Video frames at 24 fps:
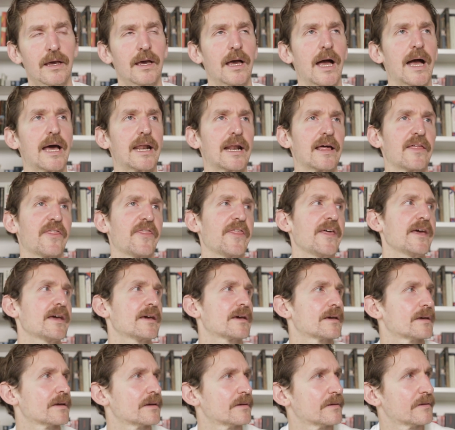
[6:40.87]
And I
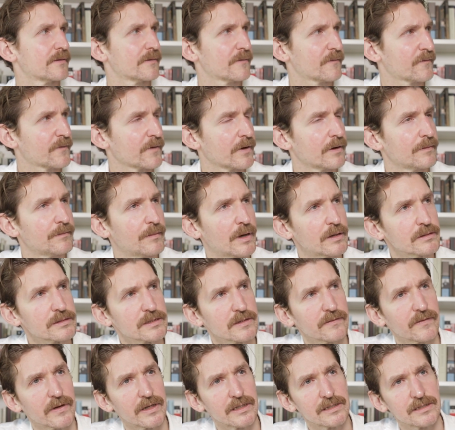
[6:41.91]
think for most
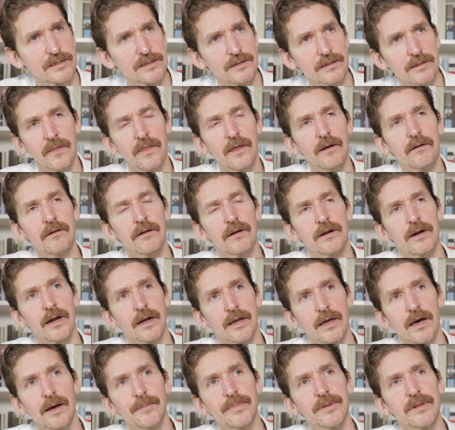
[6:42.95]
of us, there are a
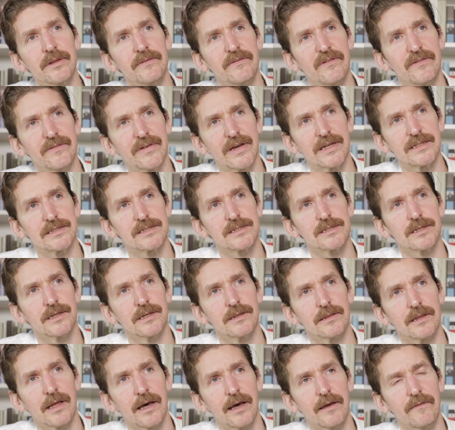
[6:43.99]
couple of events
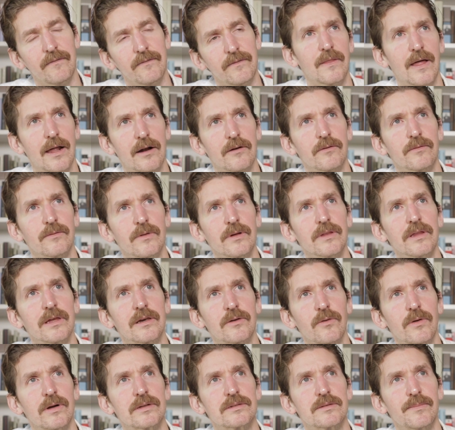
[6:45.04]
in life that are really
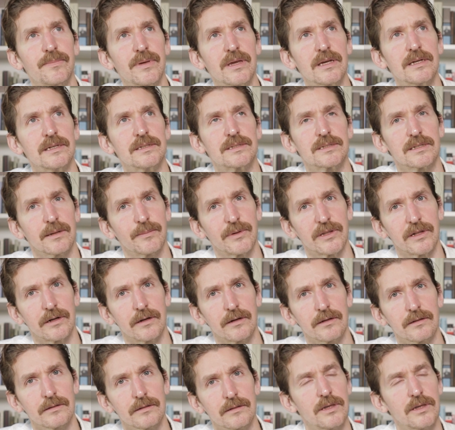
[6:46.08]
going to be similar.